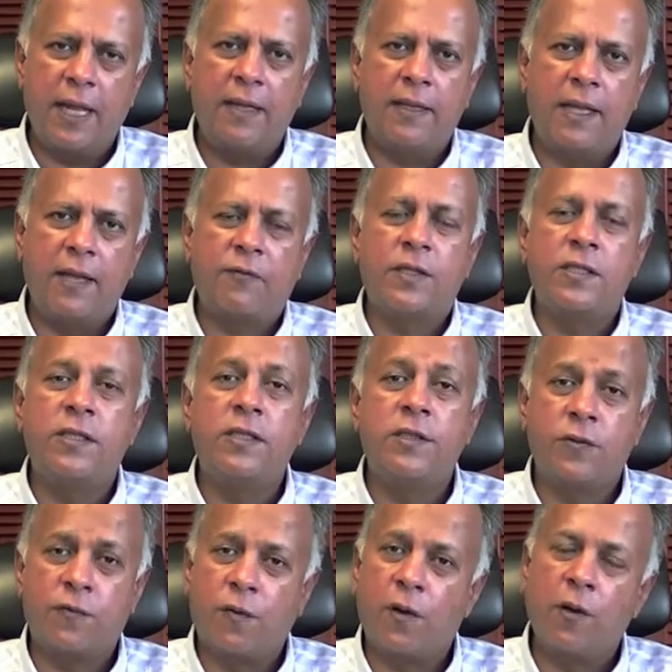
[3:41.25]
and they have
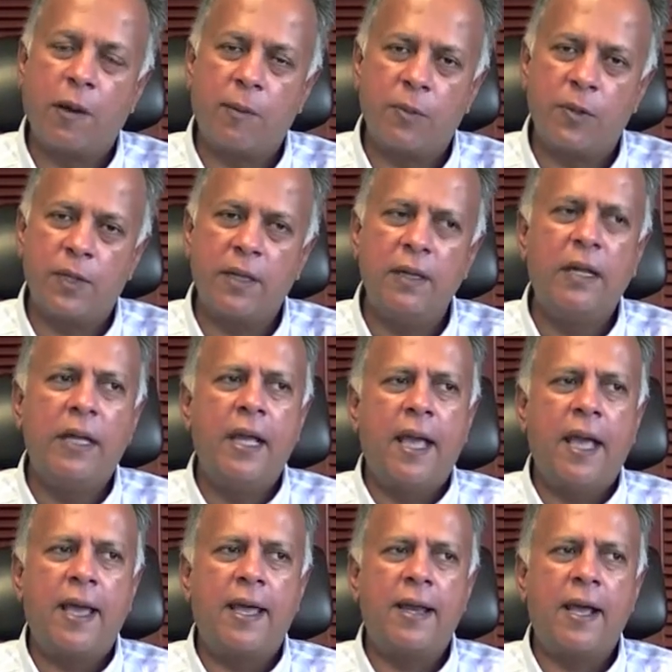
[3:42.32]
continued to follow up with it.
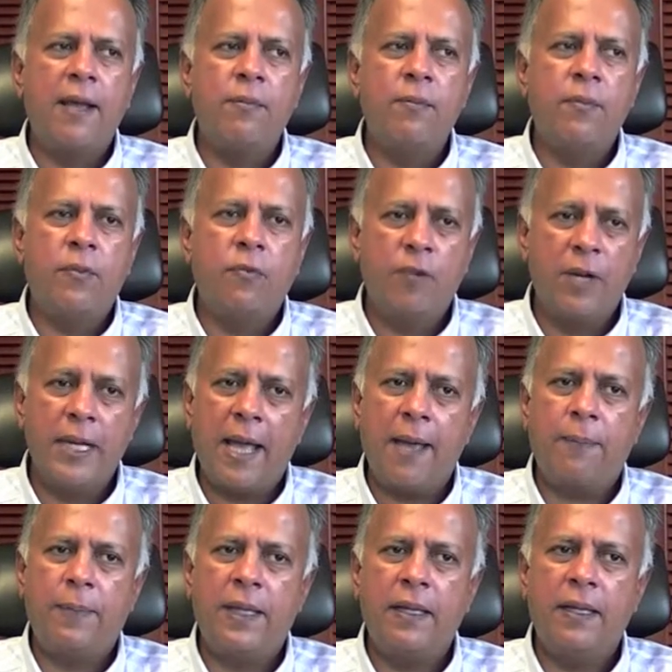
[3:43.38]
And I'm really
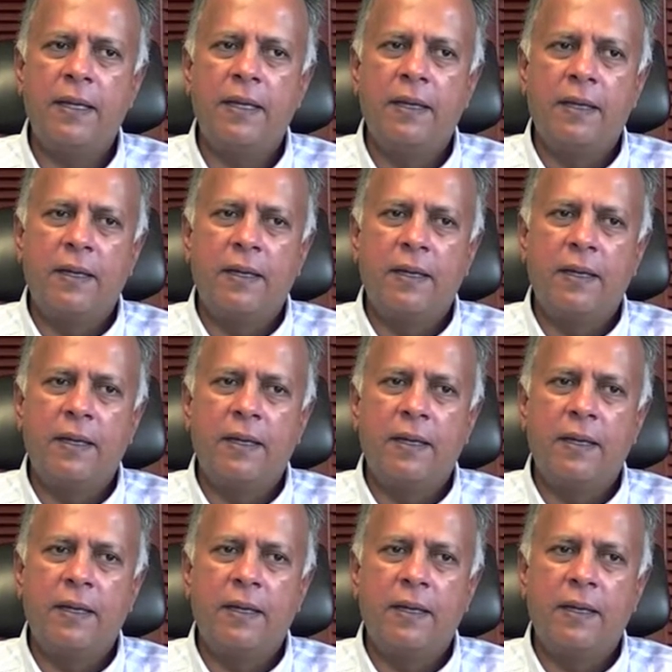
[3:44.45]
happy.